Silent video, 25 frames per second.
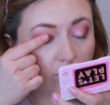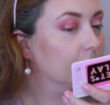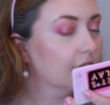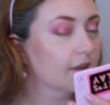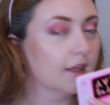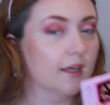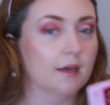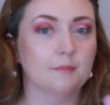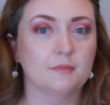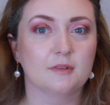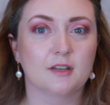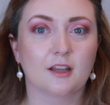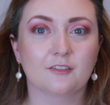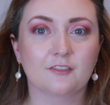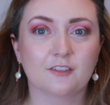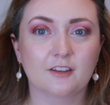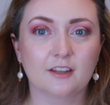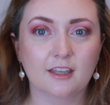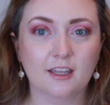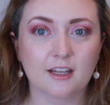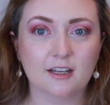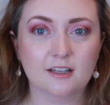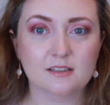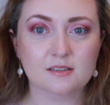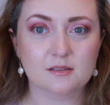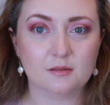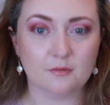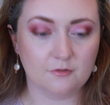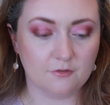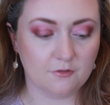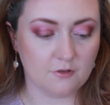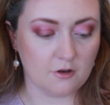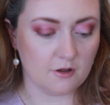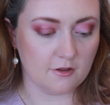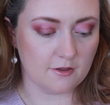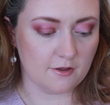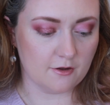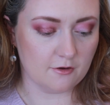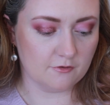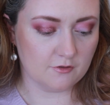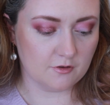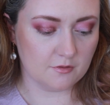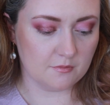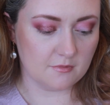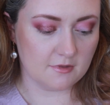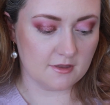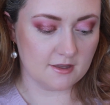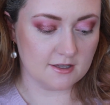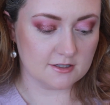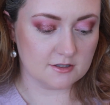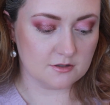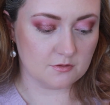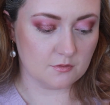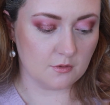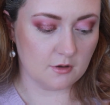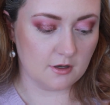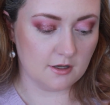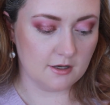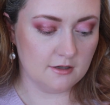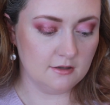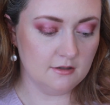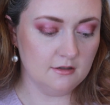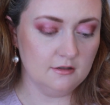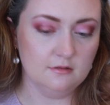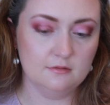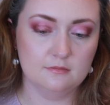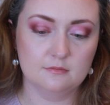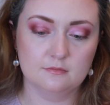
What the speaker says: Okay, I'm definitely getting some fallout from this one.